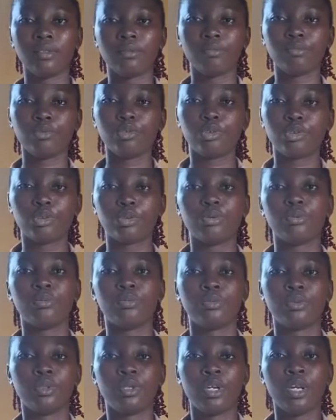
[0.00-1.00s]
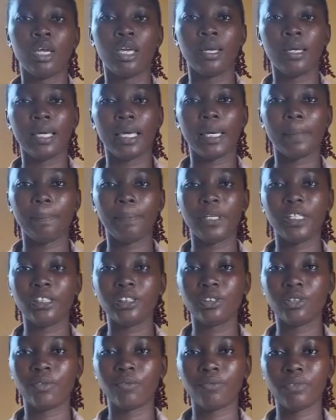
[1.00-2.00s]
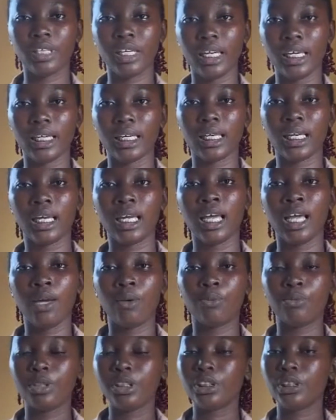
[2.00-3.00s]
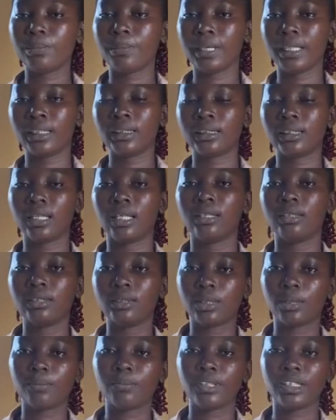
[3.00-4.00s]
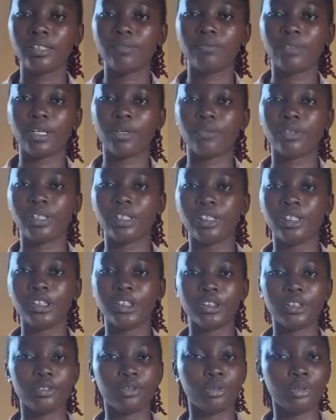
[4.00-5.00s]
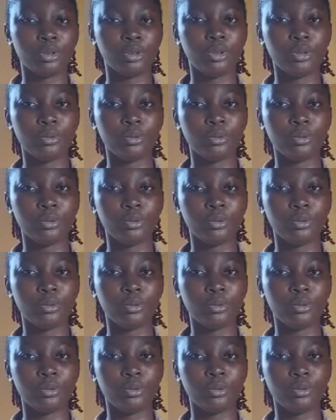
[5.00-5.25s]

2. A piece of cake, which means something very easy to do.